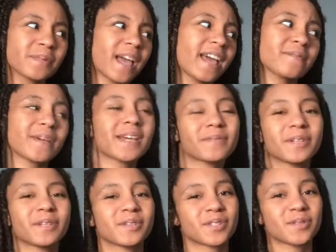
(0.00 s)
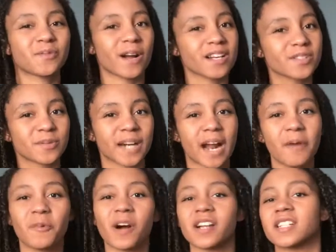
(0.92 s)
hey, maybe you should watch what
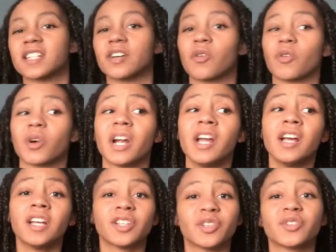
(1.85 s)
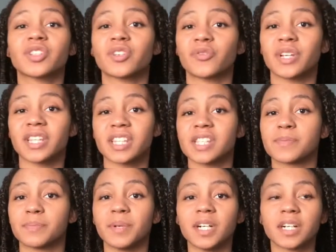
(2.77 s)
I'm watching, or you should read this
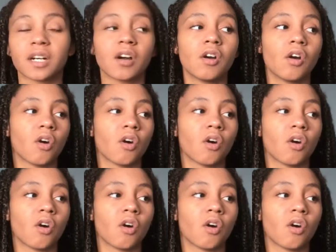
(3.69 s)
book,